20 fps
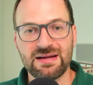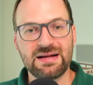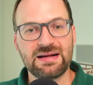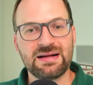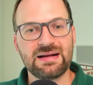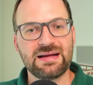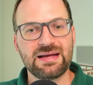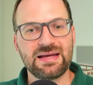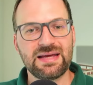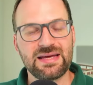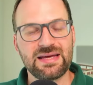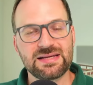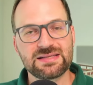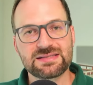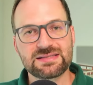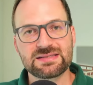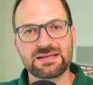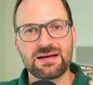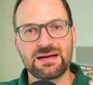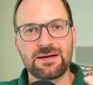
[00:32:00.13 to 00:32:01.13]

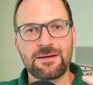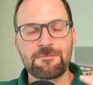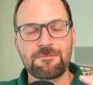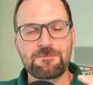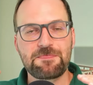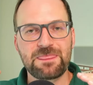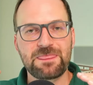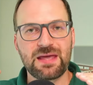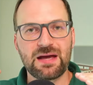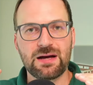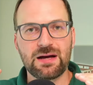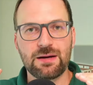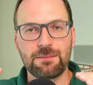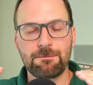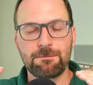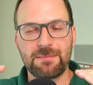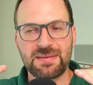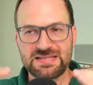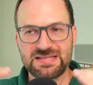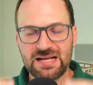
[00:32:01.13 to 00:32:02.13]
is um,
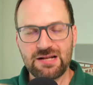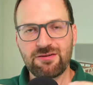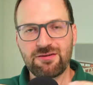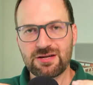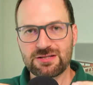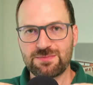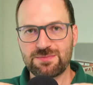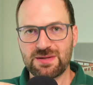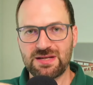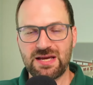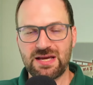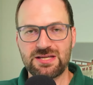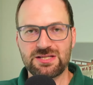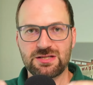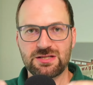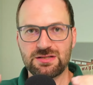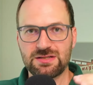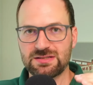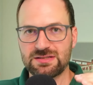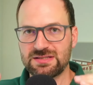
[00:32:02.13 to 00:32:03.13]
my salary expectation
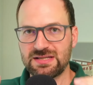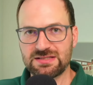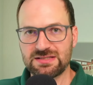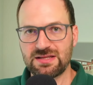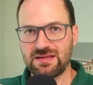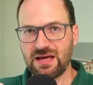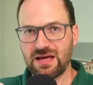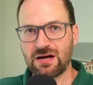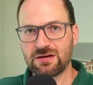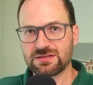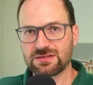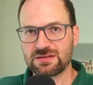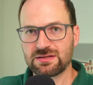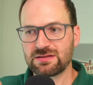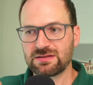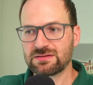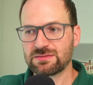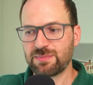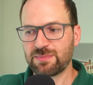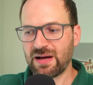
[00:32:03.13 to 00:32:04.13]
is
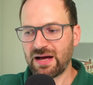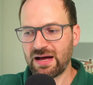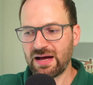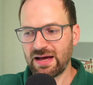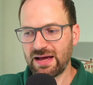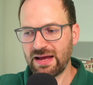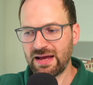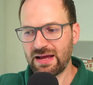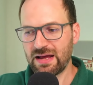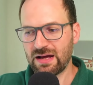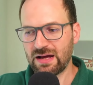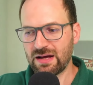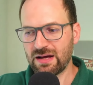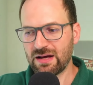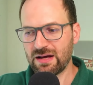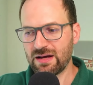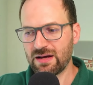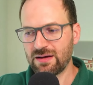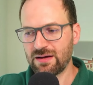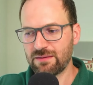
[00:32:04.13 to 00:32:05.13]
60,000 by,
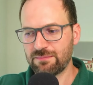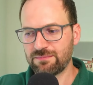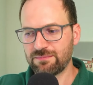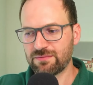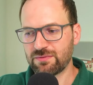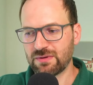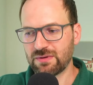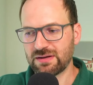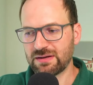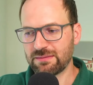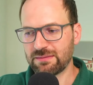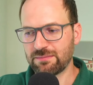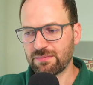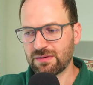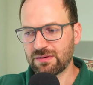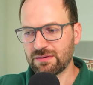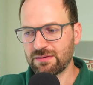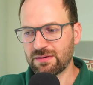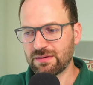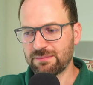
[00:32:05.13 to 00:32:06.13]
uh, uh,
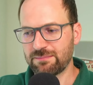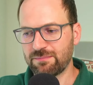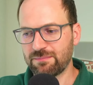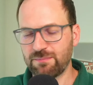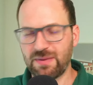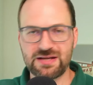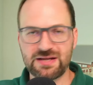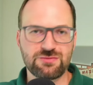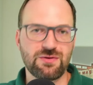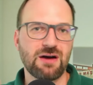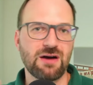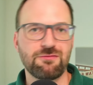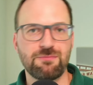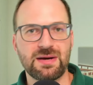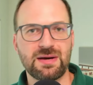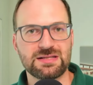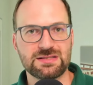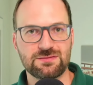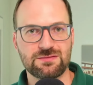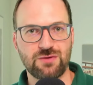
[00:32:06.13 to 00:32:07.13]
by 12
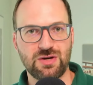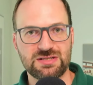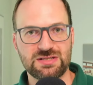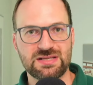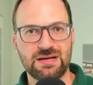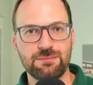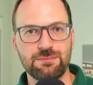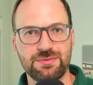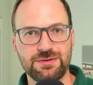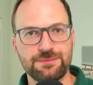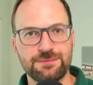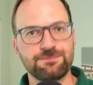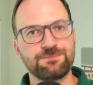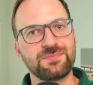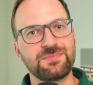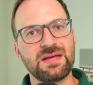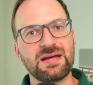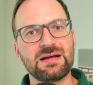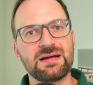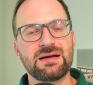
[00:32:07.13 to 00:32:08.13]
months, for example.
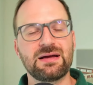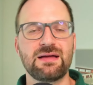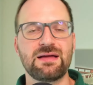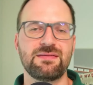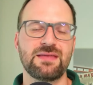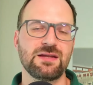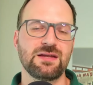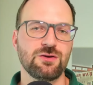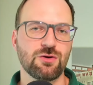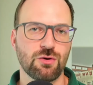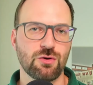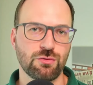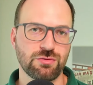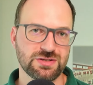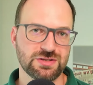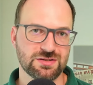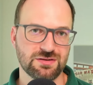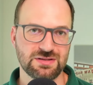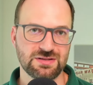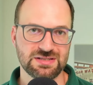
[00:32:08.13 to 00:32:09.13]
And then you're always
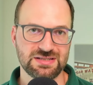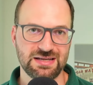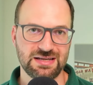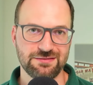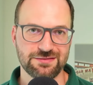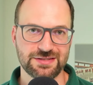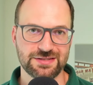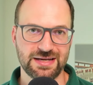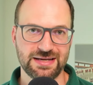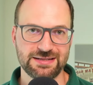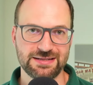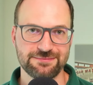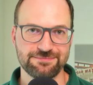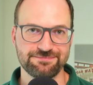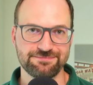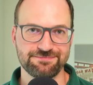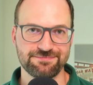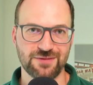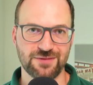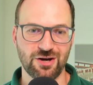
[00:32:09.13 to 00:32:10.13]
on the safe side.
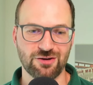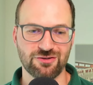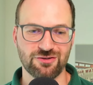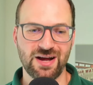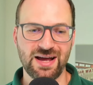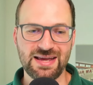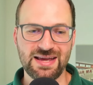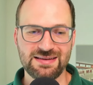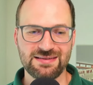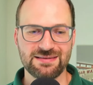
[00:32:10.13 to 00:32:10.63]
All right.